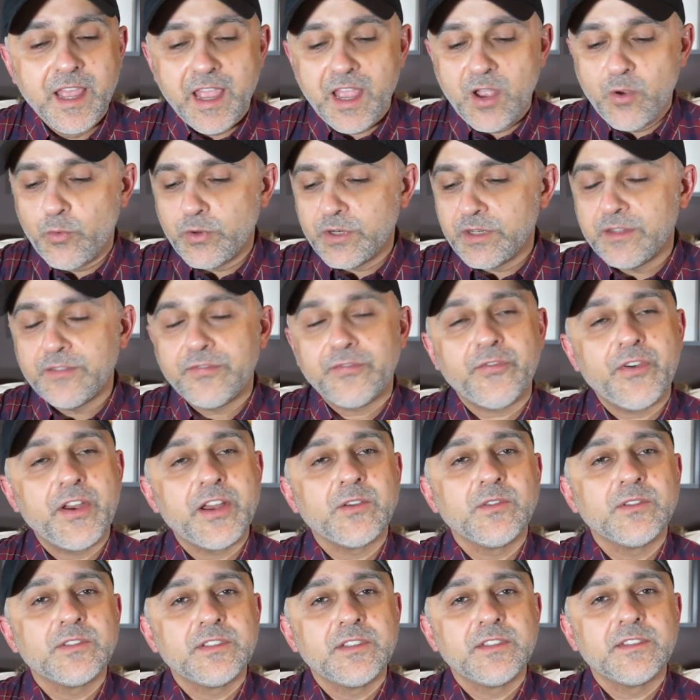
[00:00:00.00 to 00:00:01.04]
And one of the
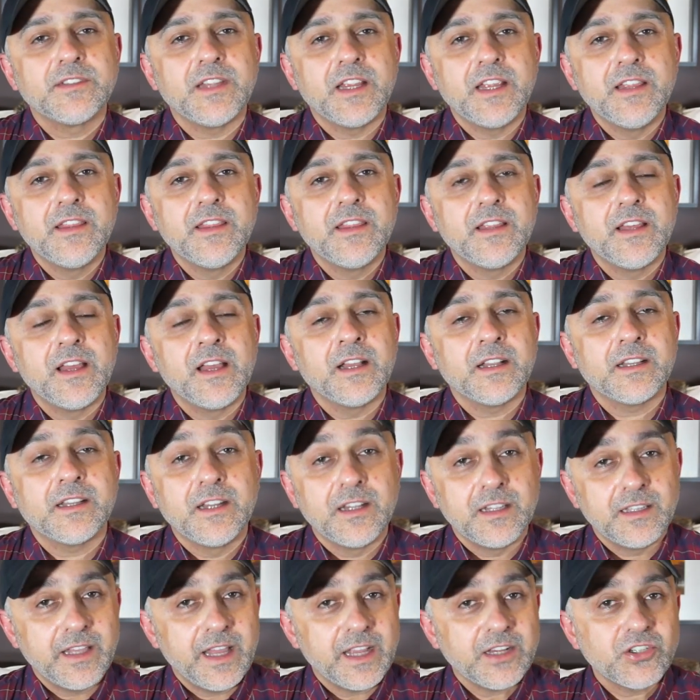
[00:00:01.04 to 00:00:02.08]
fragrances in the
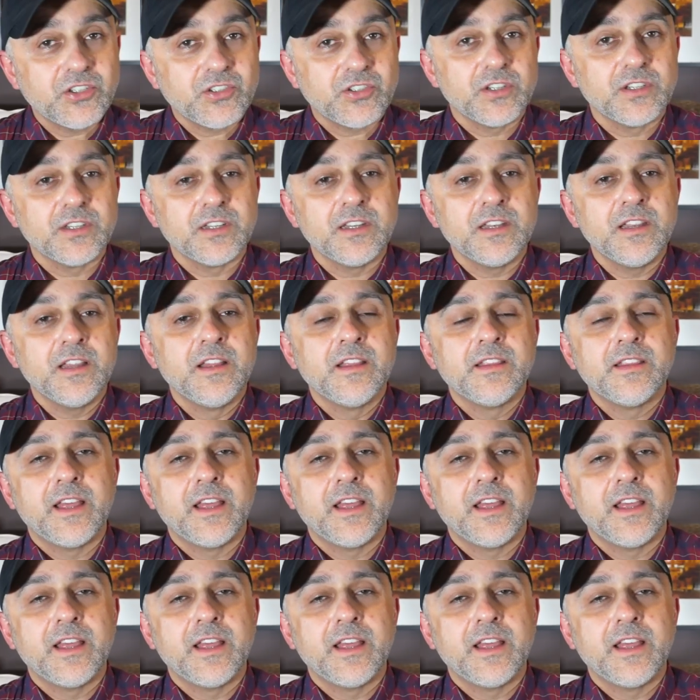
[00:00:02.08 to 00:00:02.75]
collection